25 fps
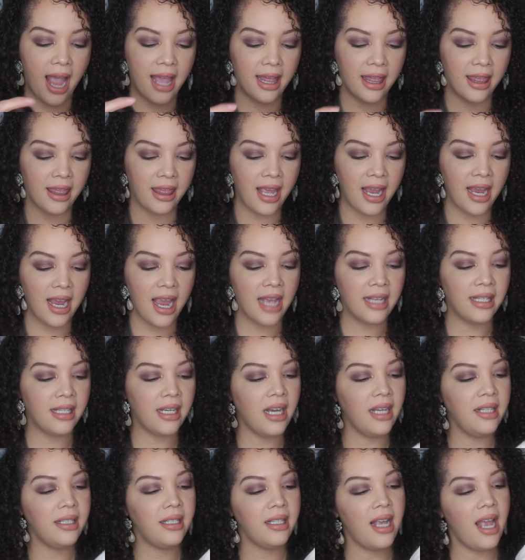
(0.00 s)
I think it
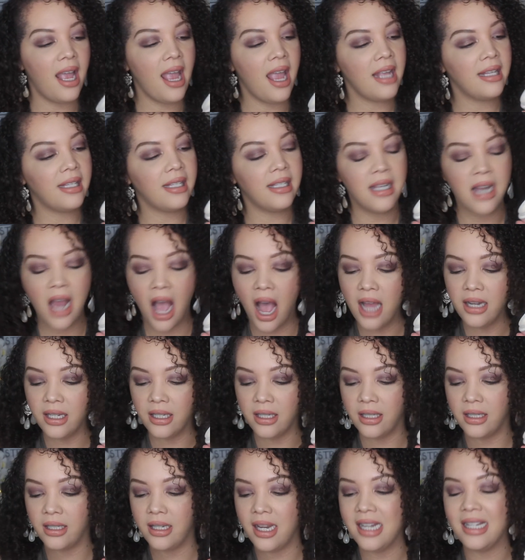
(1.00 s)
does. It's
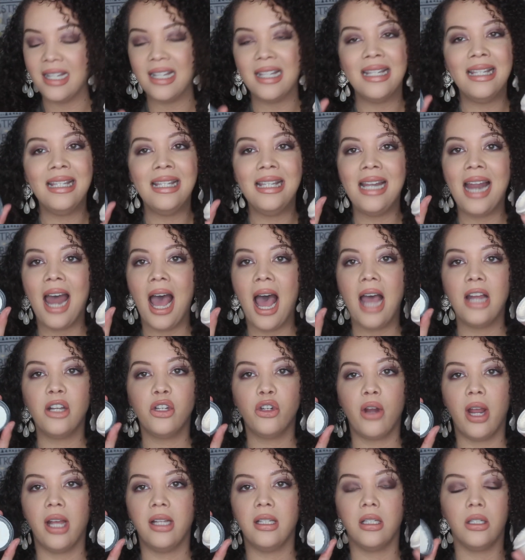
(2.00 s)
not
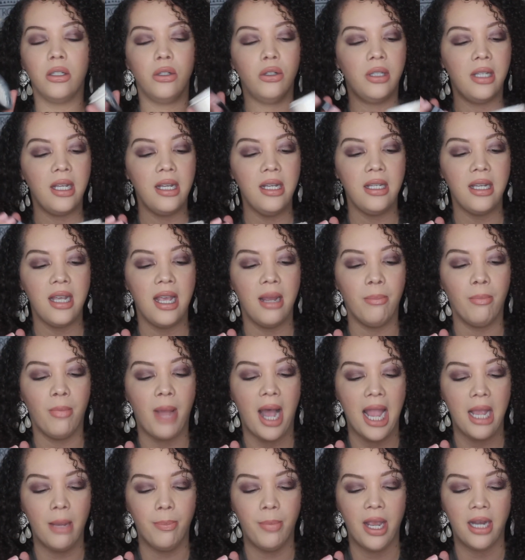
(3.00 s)
translucent in
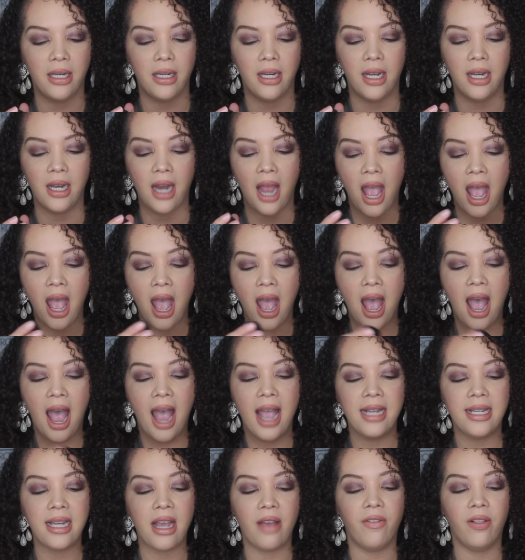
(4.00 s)
my opinion.
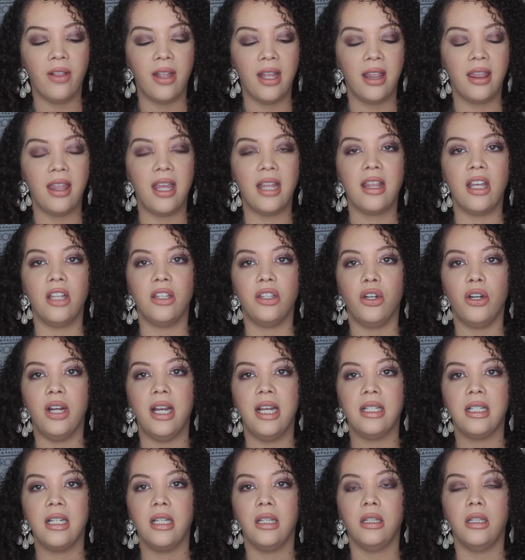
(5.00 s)
I definitely think that there
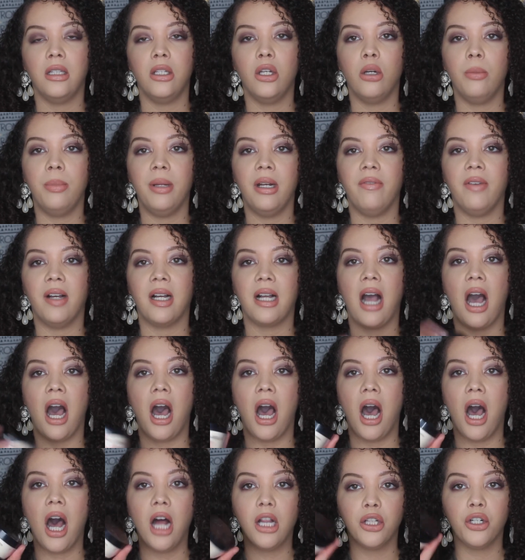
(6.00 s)
is a little bit of a
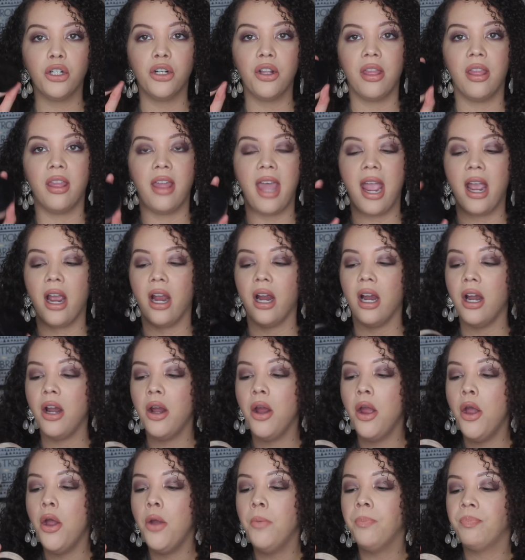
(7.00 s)
color there.
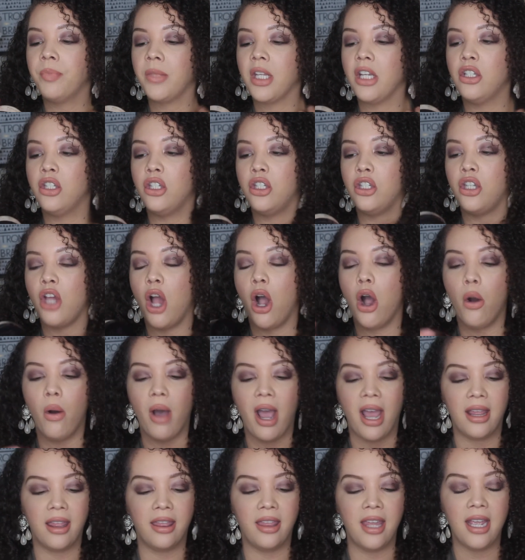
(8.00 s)
So
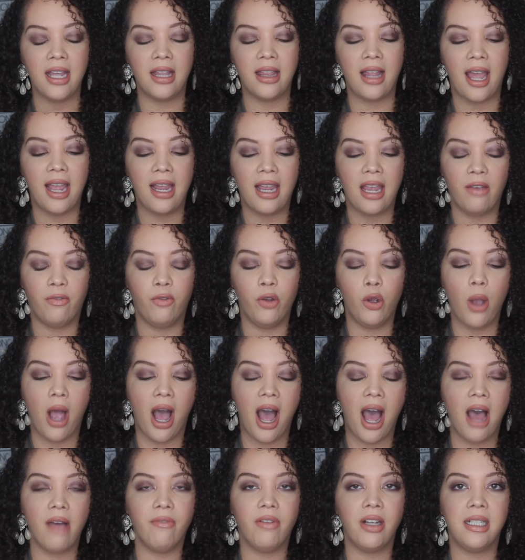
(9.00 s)
I think like if you
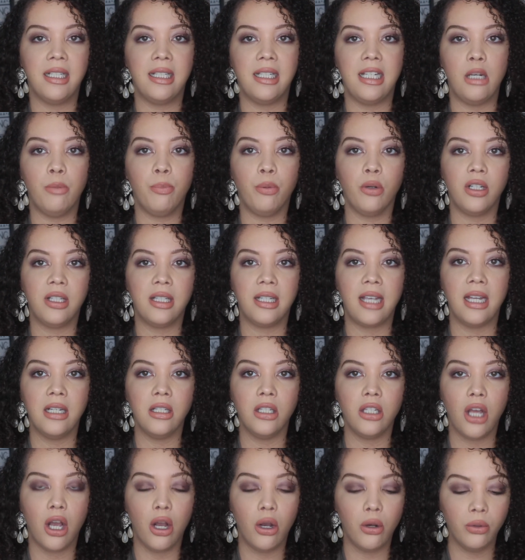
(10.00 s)
have deeper
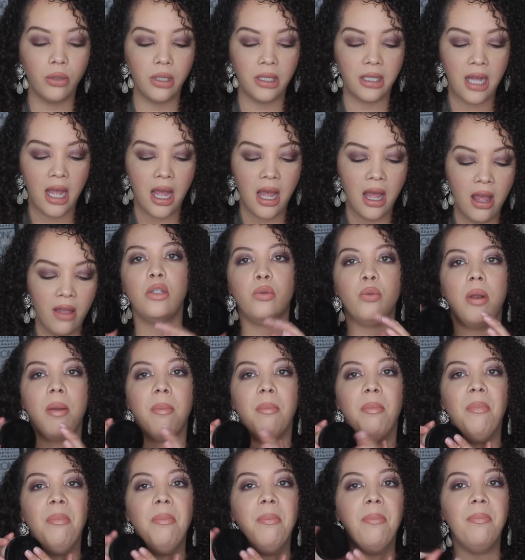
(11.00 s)
skin tones, this
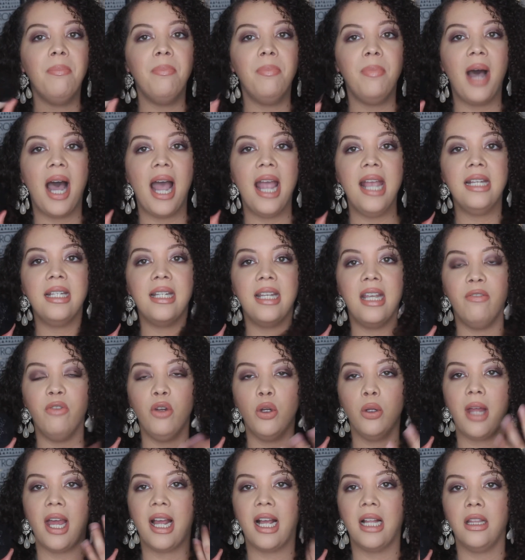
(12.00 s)
one might give
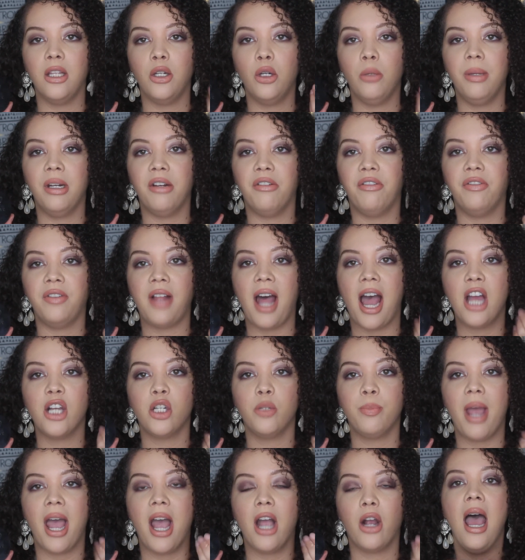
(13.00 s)
you like a little bit of
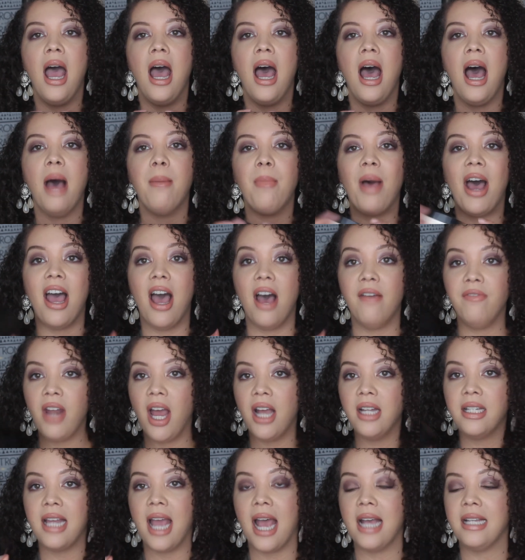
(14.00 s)
flashback. I have
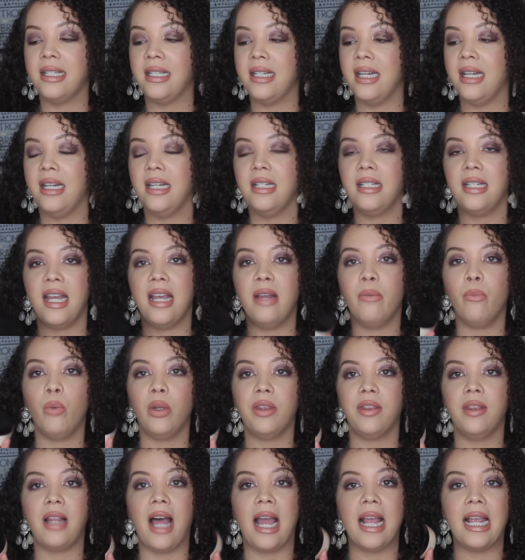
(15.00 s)
not tested it
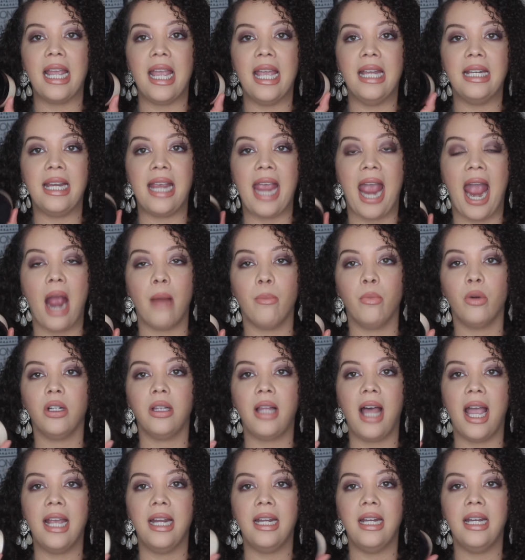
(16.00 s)
in camera
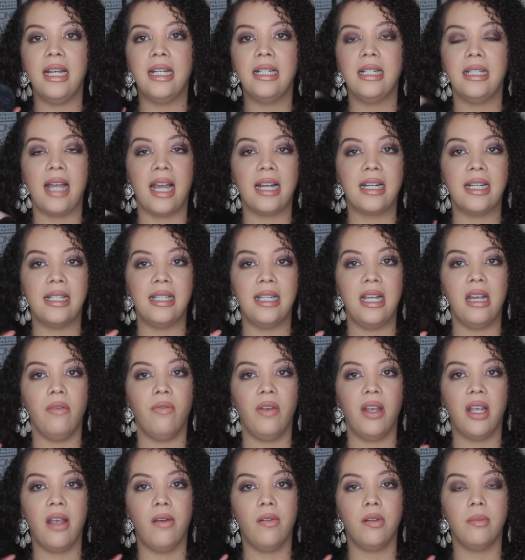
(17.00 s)
lighting, like to see
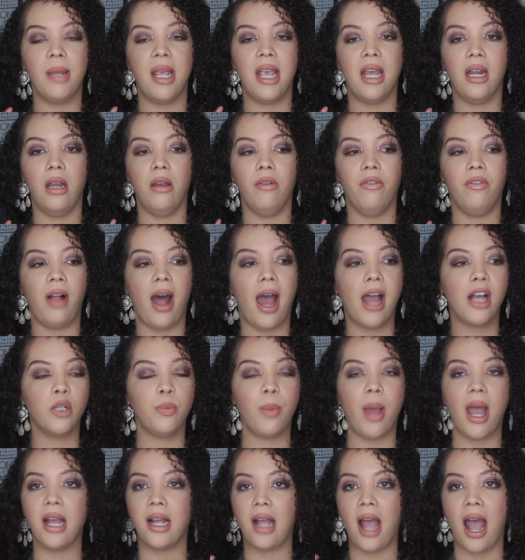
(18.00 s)
if it gives me any
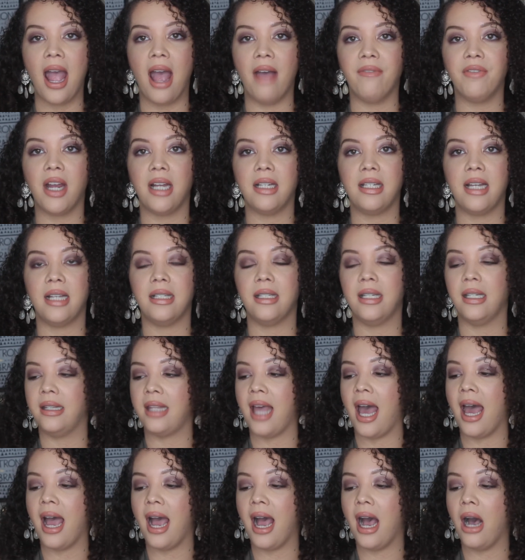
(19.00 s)
flashback. I have not tested
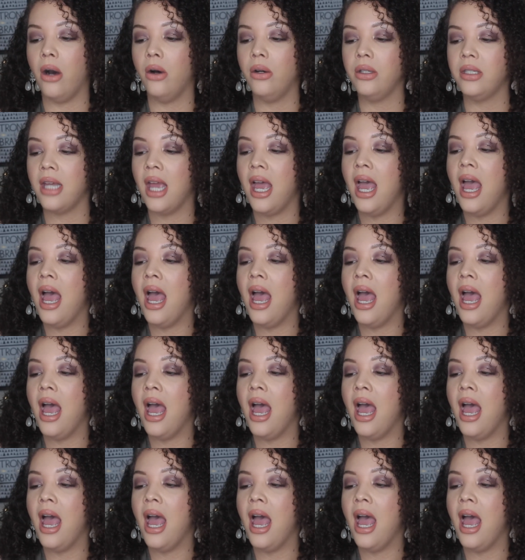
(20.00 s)
that out